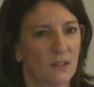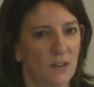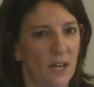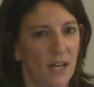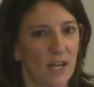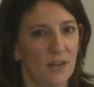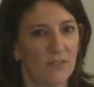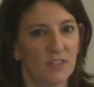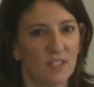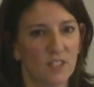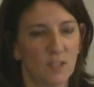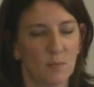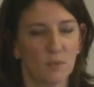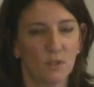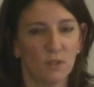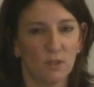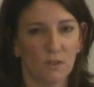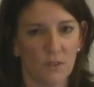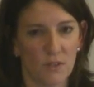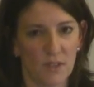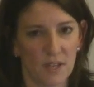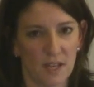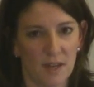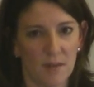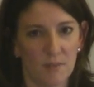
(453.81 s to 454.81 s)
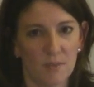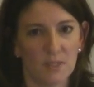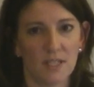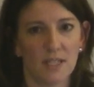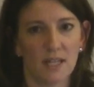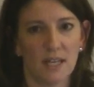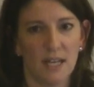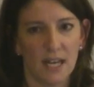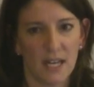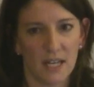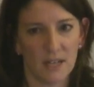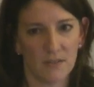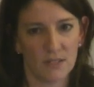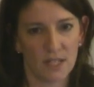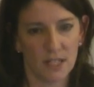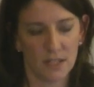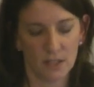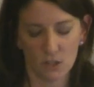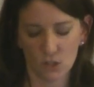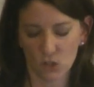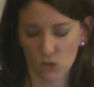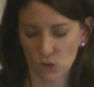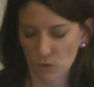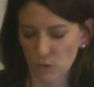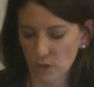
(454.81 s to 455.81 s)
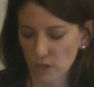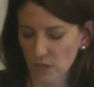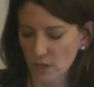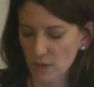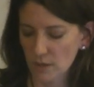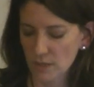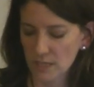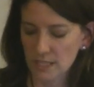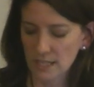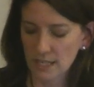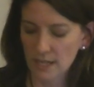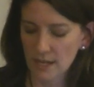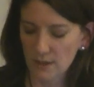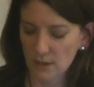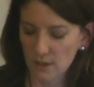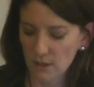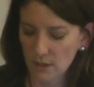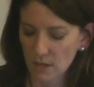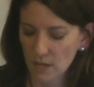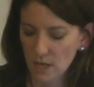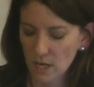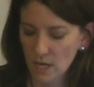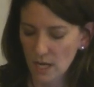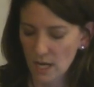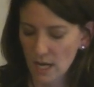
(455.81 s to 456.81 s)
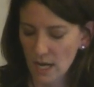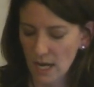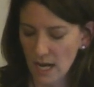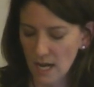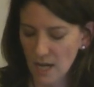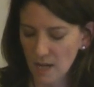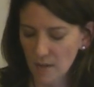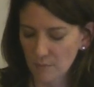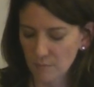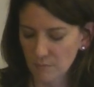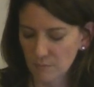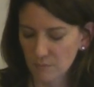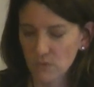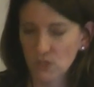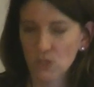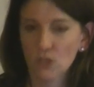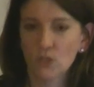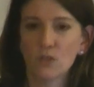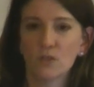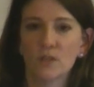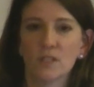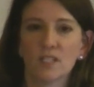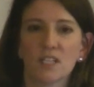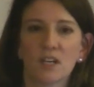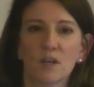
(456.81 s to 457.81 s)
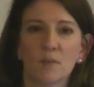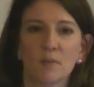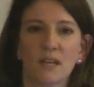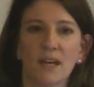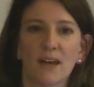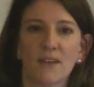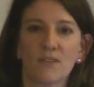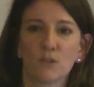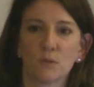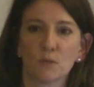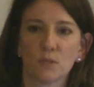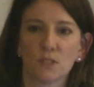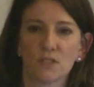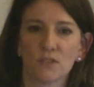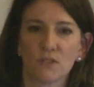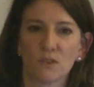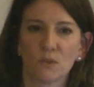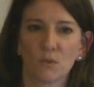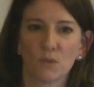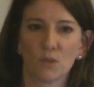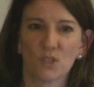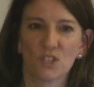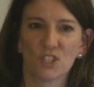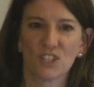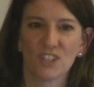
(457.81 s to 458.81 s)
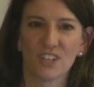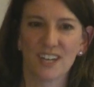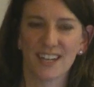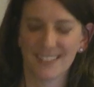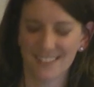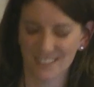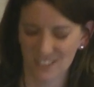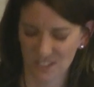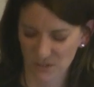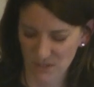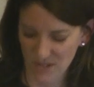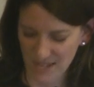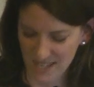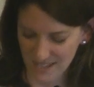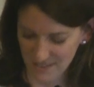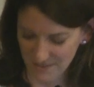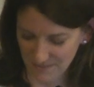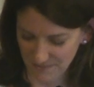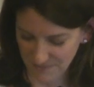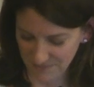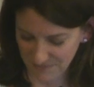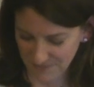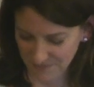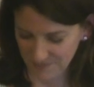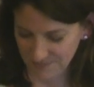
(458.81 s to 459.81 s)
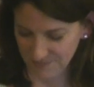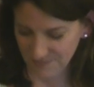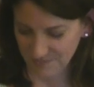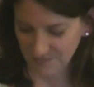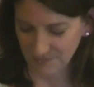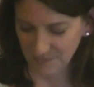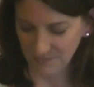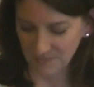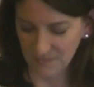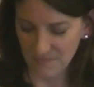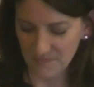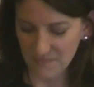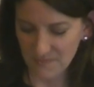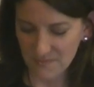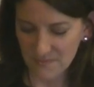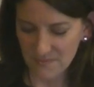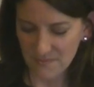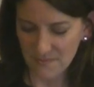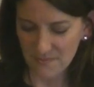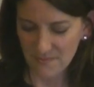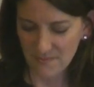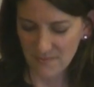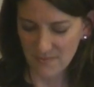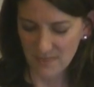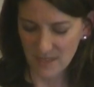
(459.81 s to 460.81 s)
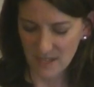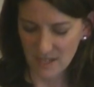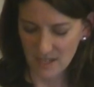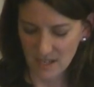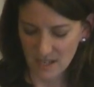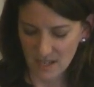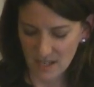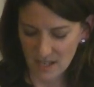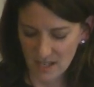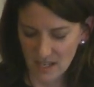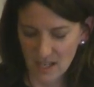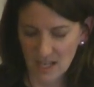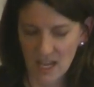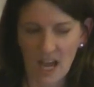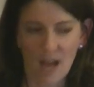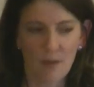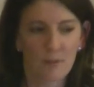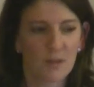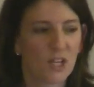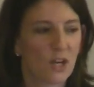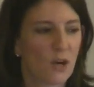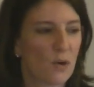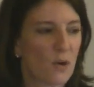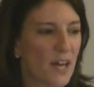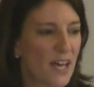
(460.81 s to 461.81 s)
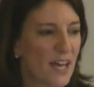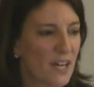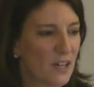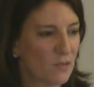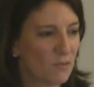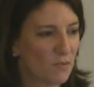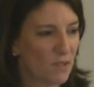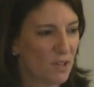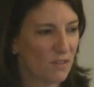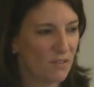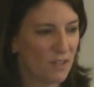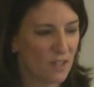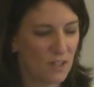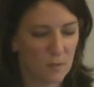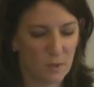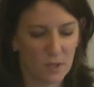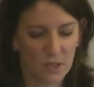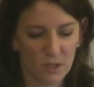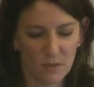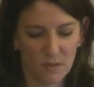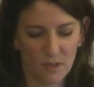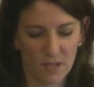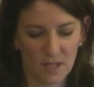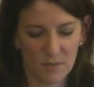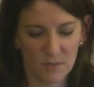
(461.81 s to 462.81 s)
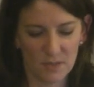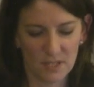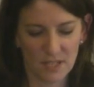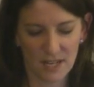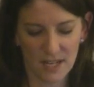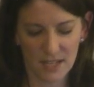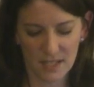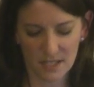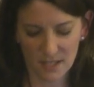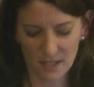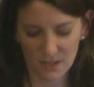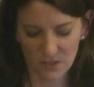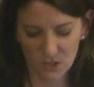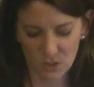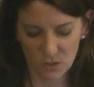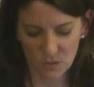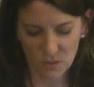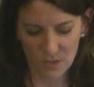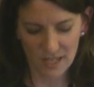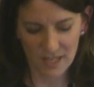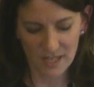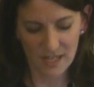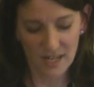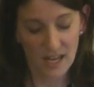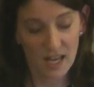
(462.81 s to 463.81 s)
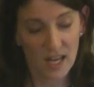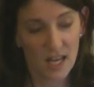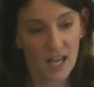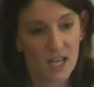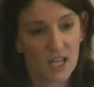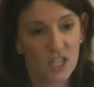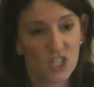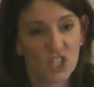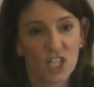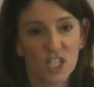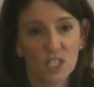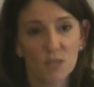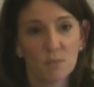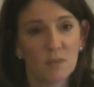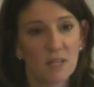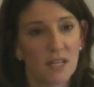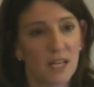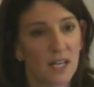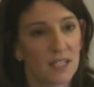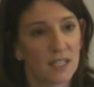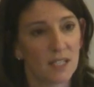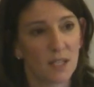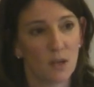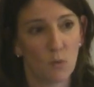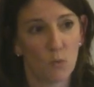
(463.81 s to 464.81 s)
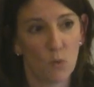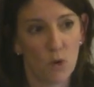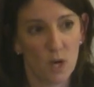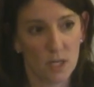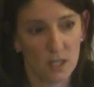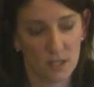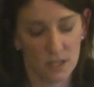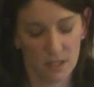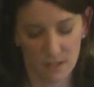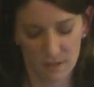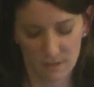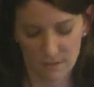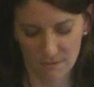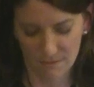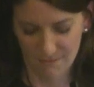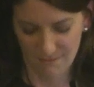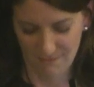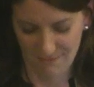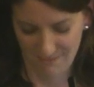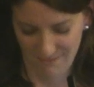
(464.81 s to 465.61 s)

They're kind of similar themes and they kind of tell a story going together. Um, so you can tell me afterwards if it worked or not, okay? I'm going to go ahead and reread what Lorraine was kind enough to read just because I want to.